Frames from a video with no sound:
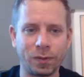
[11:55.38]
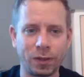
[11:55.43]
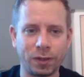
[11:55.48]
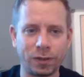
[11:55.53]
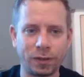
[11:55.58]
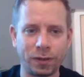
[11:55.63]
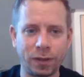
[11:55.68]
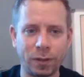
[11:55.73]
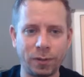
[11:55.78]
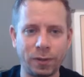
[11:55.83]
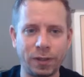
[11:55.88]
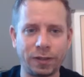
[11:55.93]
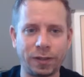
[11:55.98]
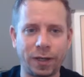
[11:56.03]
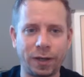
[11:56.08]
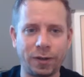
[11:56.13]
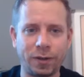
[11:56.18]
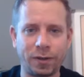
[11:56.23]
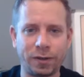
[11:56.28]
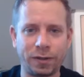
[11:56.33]
Just notice
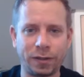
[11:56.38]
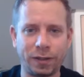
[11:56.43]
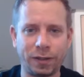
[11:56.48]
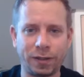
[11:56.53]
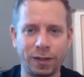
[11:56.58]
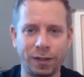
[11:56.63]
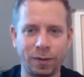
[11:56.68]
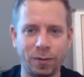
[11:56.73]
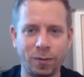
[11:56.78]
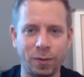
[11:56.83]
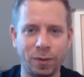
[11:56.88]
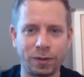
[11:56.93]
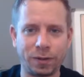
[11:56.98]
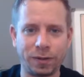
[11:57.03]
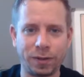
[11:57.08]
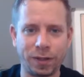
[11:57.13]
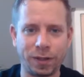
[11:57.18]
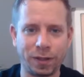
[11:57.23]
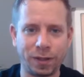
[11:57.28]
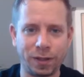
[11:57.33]
how you're sitting.
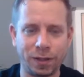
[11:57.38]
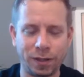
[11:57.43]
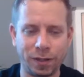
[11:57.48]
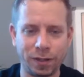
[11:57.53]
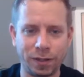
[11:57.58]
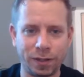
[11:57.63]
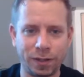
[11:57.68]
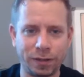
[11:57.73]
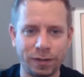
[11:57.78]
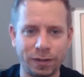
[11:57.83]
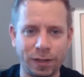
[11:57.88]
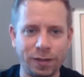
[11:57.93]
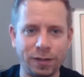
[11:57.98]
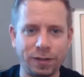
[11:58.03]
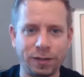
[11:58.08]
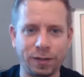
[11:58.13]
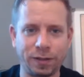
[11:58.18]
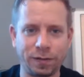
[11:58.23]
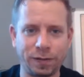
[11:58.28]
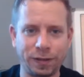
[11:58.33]
What's the
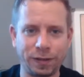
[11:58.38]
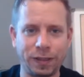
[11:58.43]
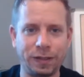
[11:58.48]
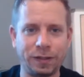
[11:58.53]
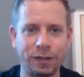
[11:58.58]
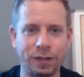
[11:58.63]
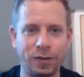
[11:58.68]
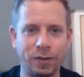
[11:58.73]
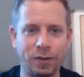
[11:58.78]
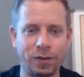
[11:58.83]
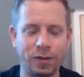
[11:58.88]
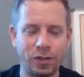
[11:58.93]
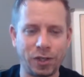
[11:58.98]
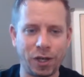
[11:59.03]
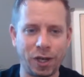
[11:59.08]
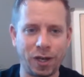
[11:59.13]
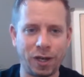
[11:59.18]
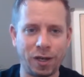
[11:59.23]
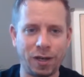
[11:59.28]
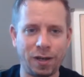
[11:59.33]
sense of sitting on the
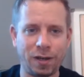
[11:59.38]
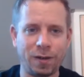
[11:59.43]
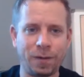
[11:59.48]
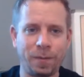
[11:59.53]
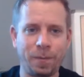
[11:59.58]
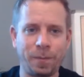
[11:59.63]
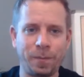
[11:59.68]
chair?